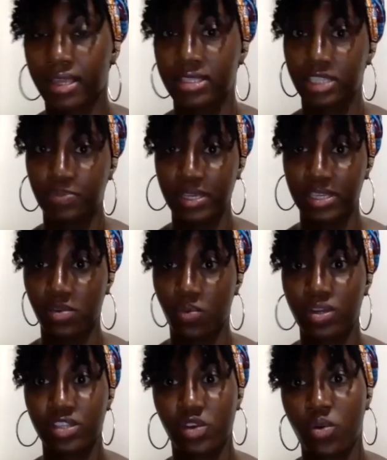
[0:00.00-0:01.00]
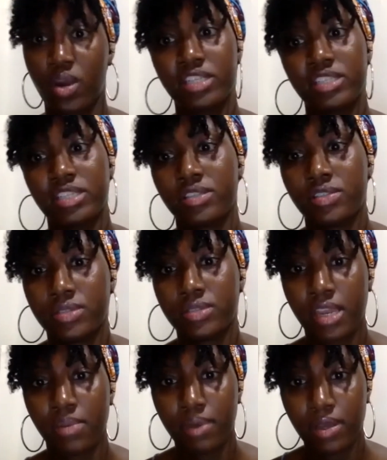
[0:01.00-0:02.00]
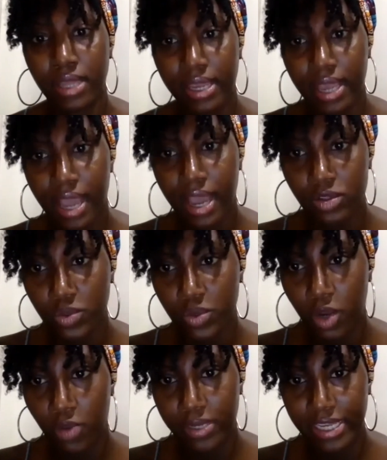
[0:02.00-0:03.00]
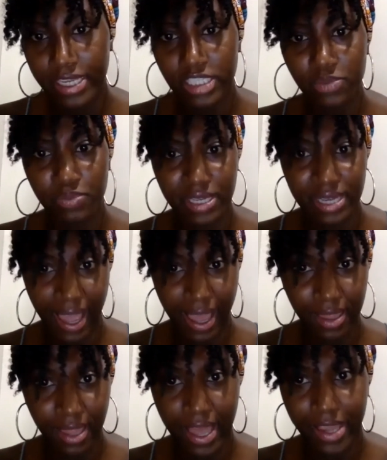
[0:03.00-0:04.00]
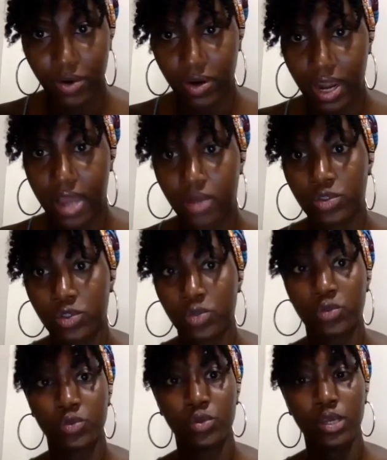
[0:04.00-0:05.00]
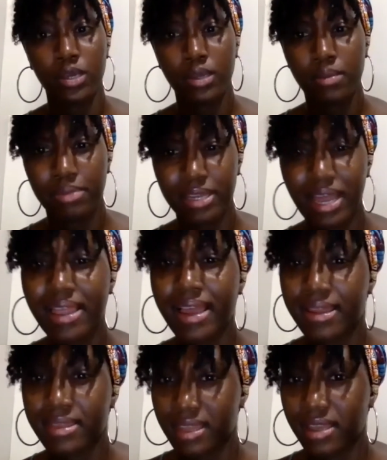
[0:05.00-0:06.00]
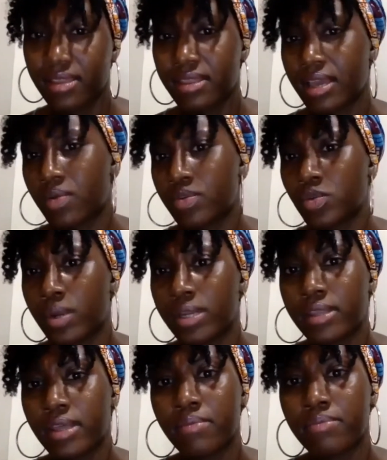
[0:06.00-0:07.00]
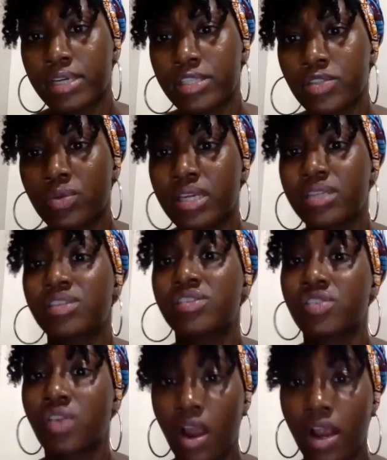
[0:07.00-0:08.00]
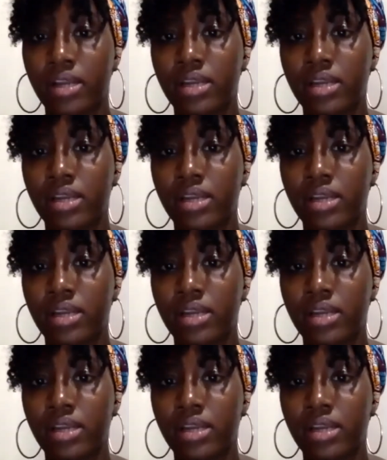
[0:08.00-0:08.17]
speaks to one of the questions you said about, like, how to help kids be an ally, or how to, I think that was one of them. But you can start